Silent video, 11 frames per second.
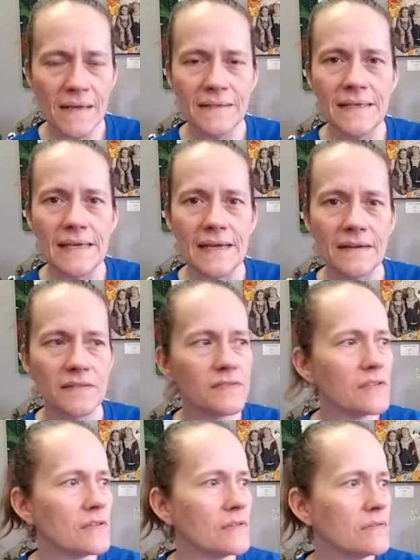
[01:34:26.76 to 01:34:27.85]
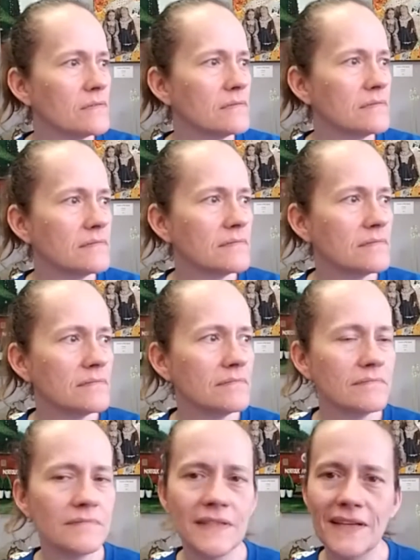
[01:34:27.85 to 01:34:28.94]
yeah, so
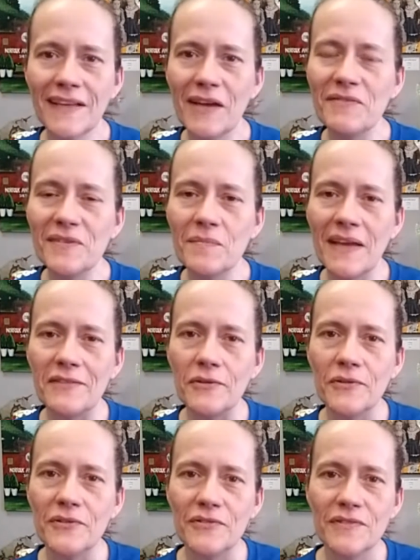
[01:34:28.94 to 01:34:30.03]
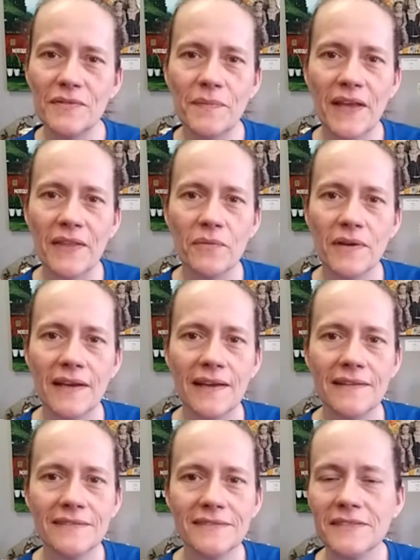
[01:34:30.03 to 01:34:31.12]
that was something I learned, by the
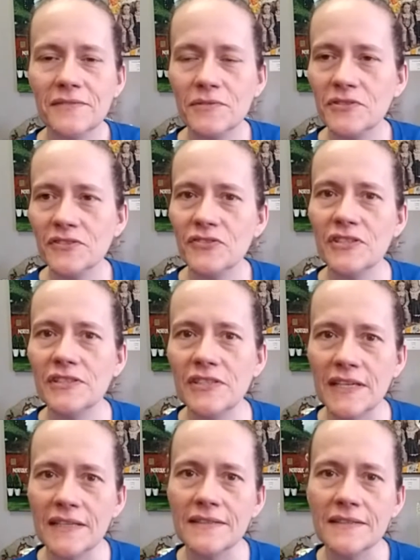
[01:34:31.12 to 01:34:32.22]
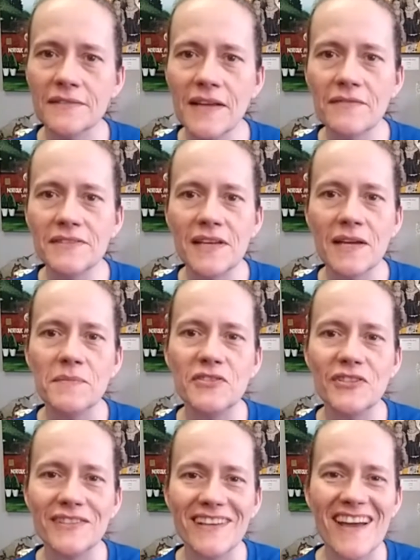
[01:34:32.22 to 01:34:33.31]
way, since we're just chit chatting. I don't have a time
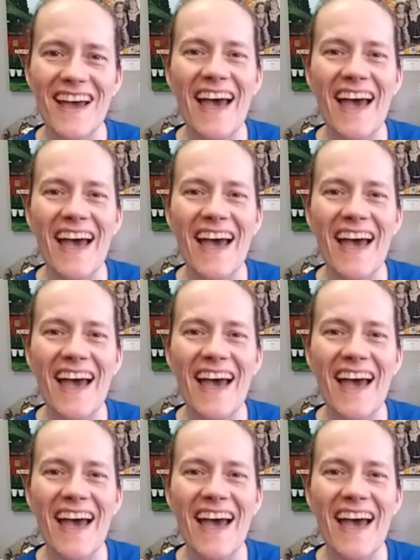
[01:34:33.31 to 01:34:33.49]
agenda.